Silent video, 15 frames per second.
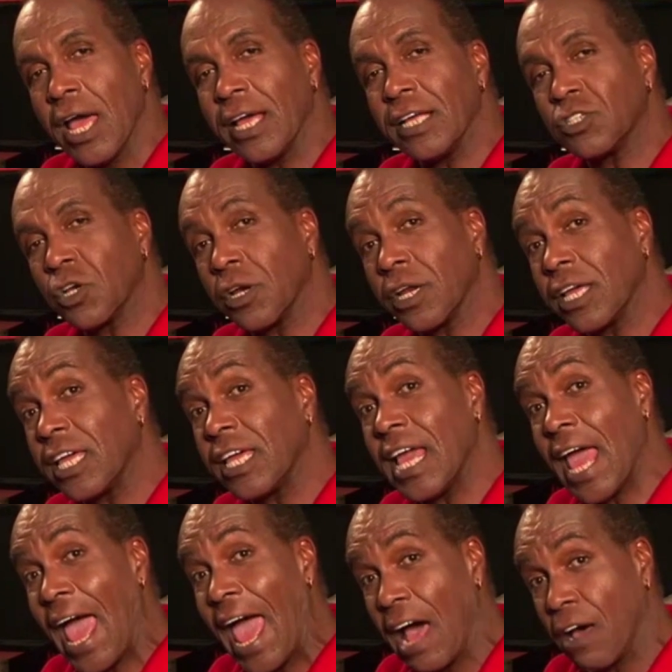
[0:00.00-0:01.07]
it's going
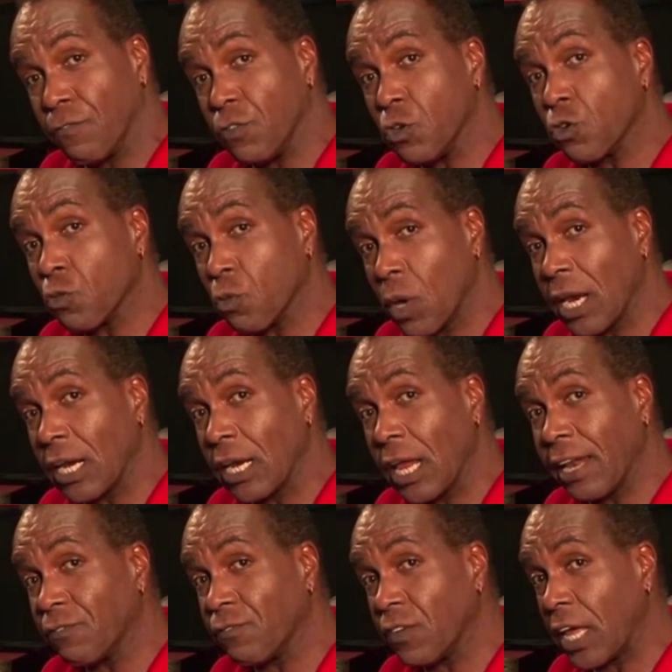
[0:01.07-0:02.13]
to have you create a
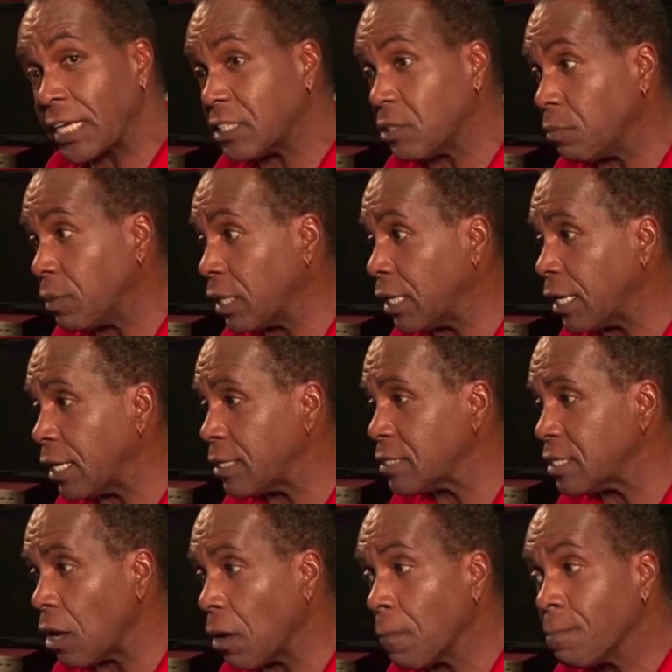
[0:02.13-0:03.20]
lot of flexibility.
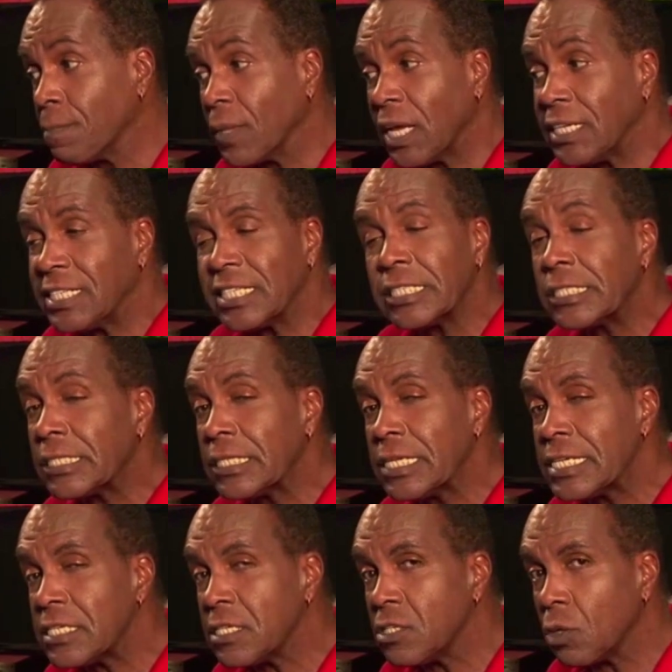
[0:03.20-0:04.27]
So let's
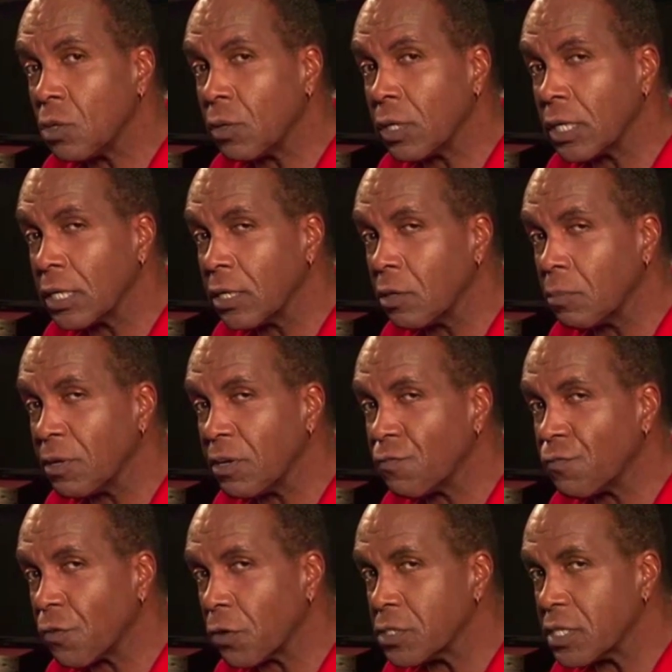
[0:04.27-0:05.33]
listen to it a little bit
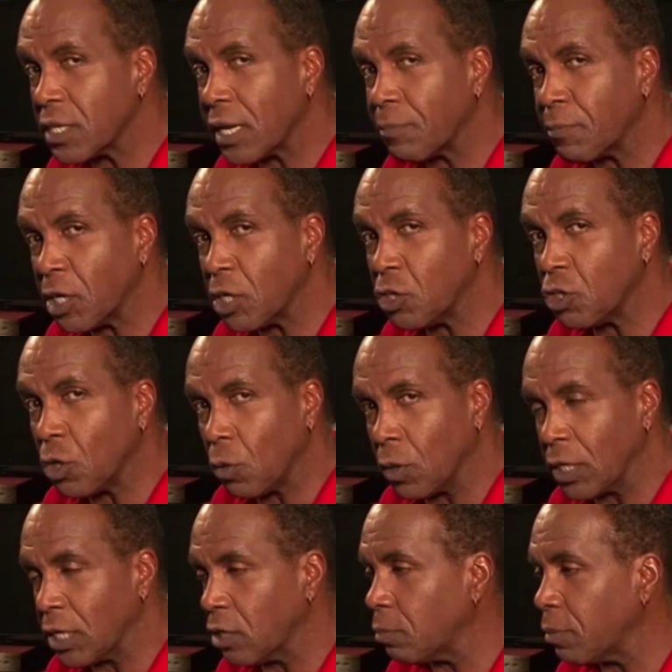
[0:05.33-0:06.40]
first, and I'm going to do a
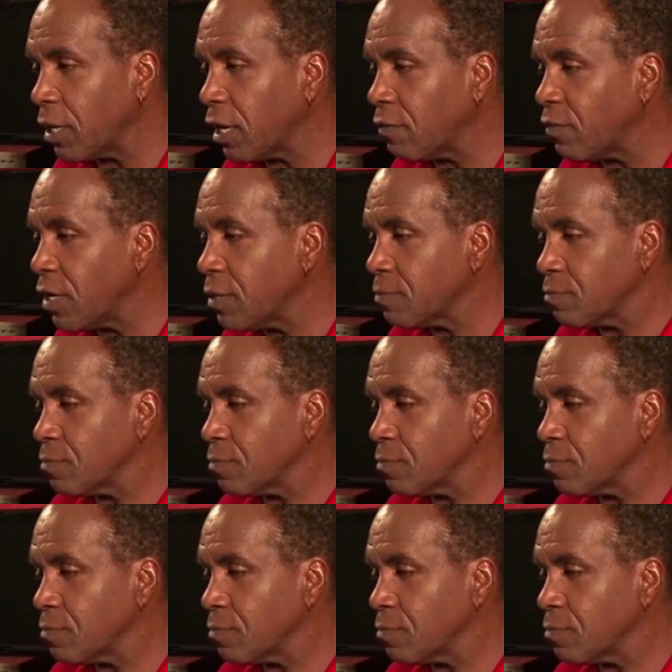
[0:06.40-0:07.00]
little bit of it.